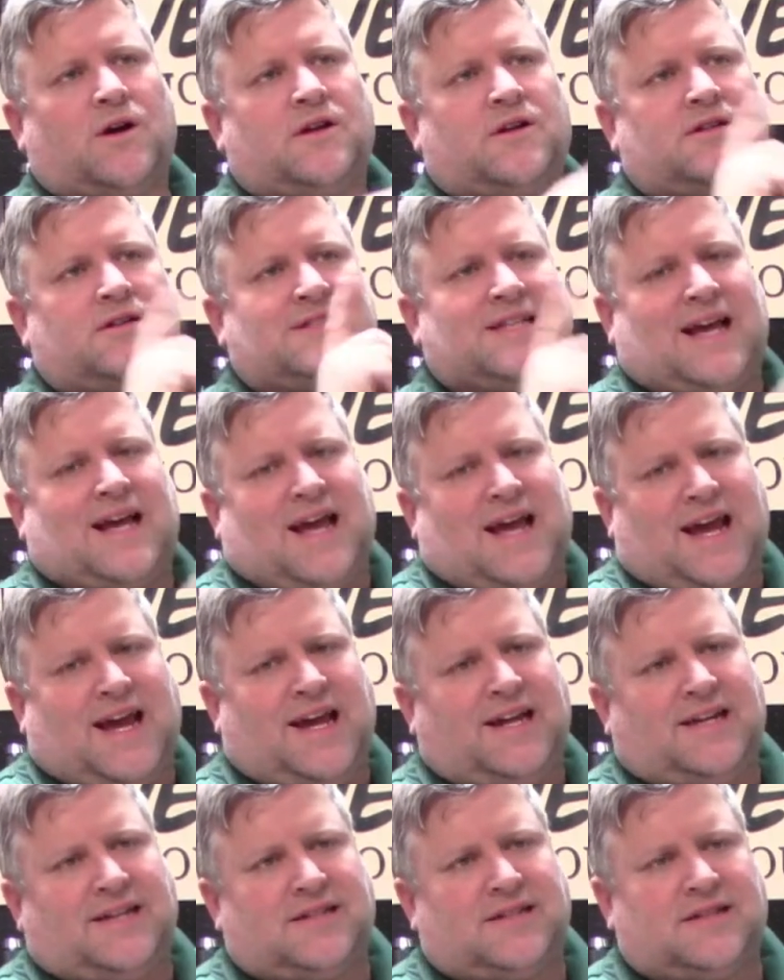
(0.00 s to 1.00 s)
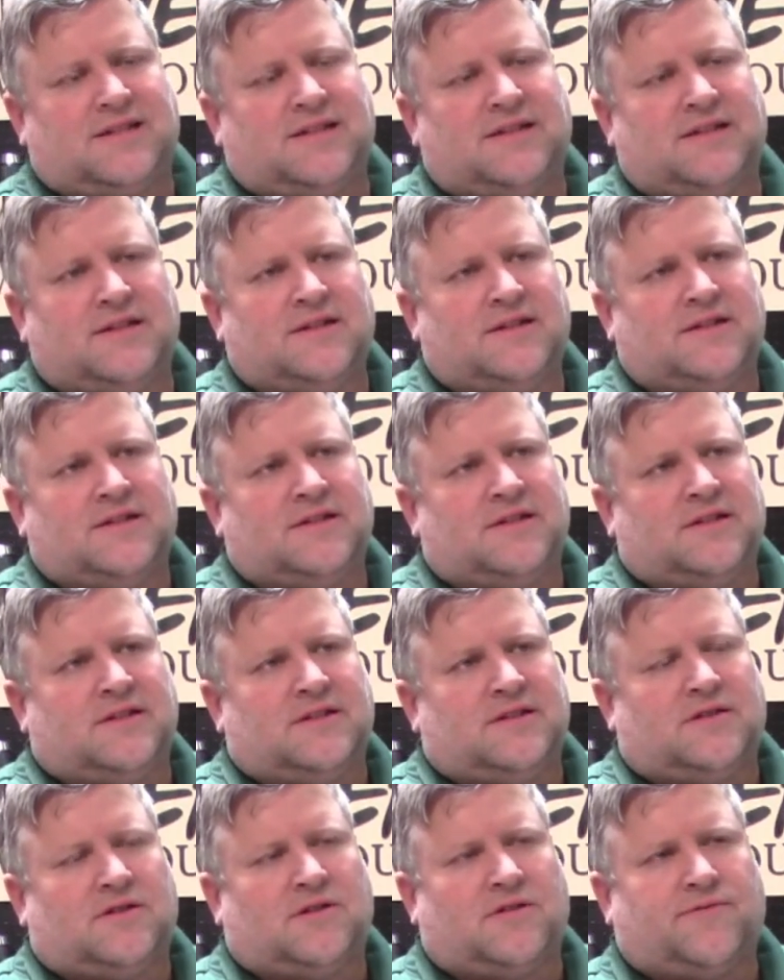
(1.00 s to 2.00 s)
to 8
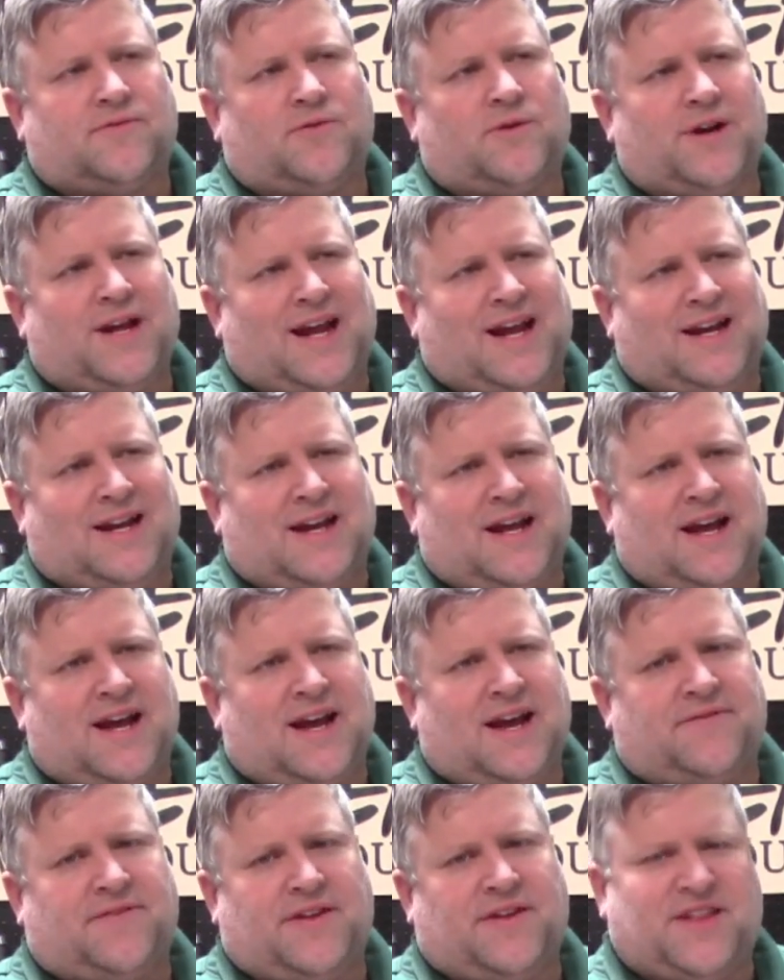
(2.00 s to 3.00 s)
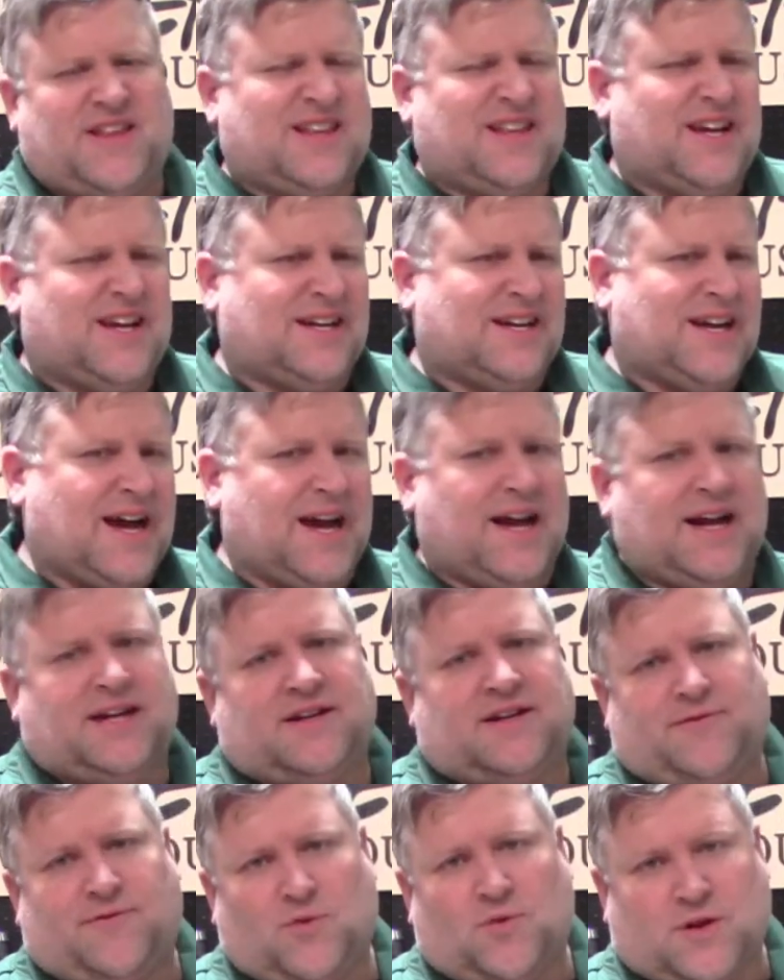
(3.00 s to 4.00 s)
or 4 to 8.5, and then like 9 to
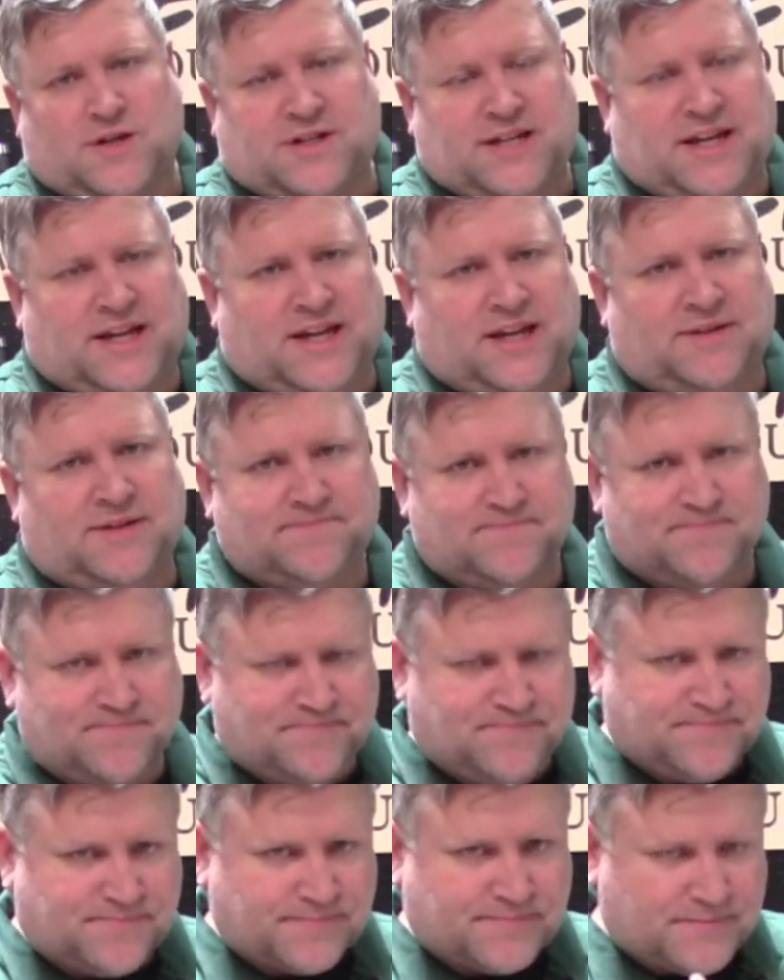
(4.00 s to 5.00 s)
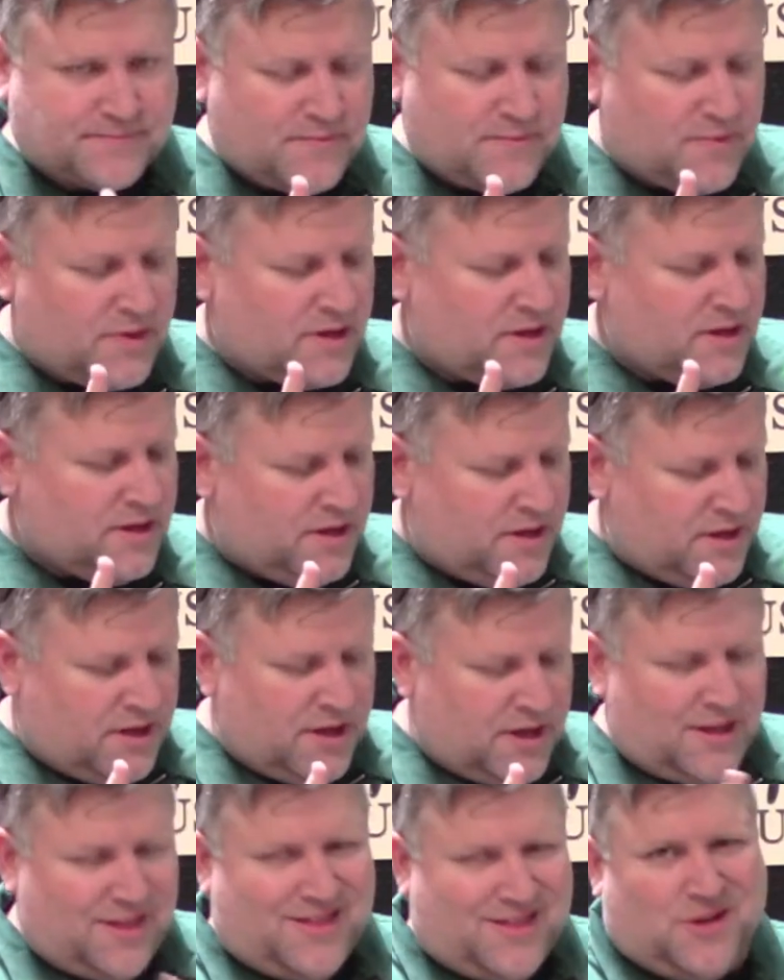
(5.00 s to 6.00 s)
14.
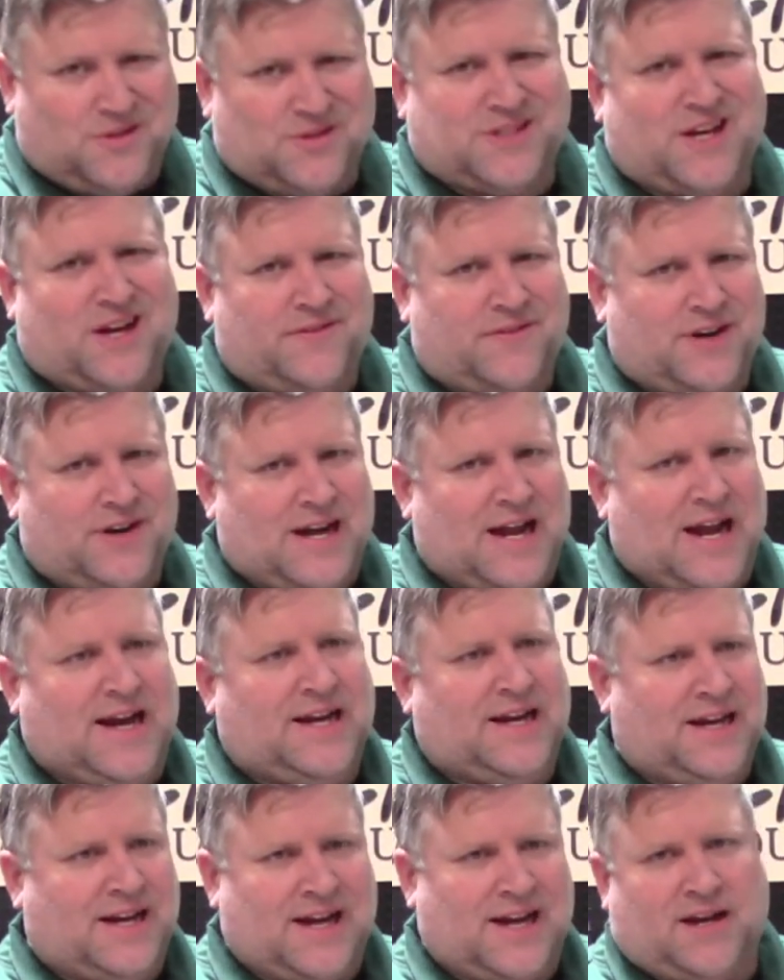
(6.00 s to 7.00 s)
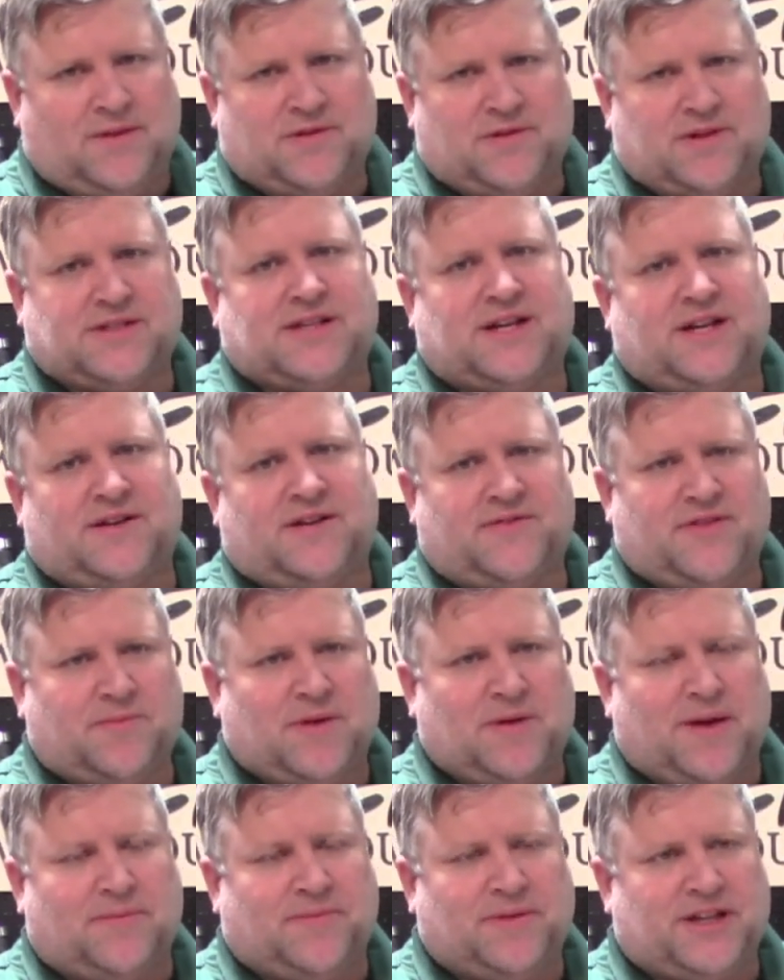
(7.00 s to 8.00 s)
Those cover 99% of the
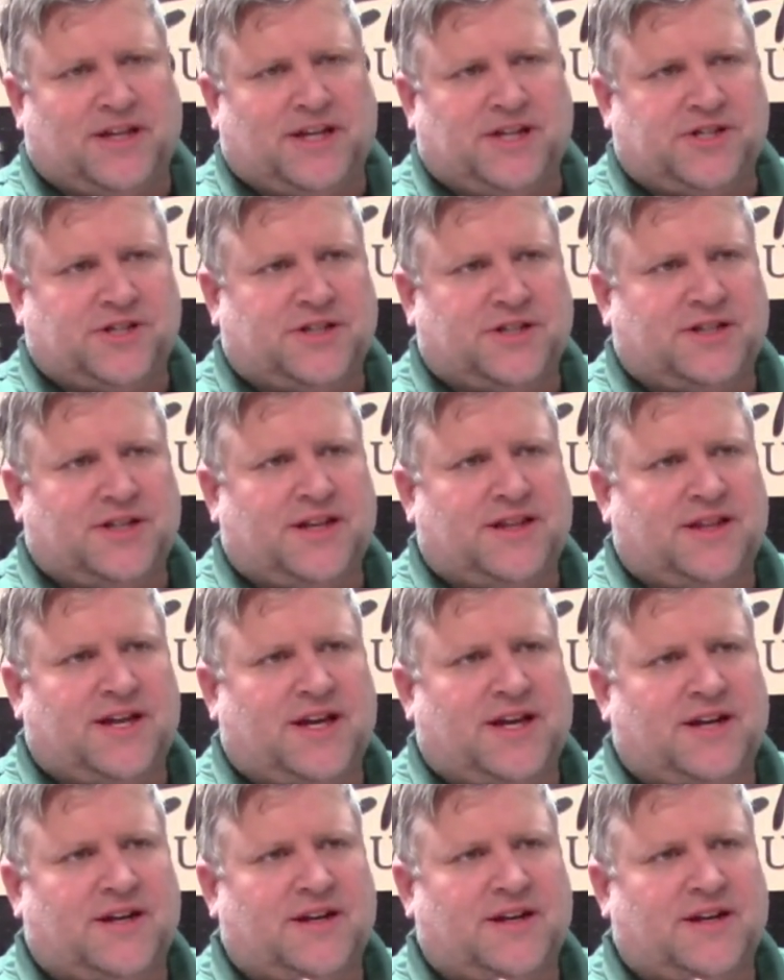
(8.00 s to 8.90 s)
population. And then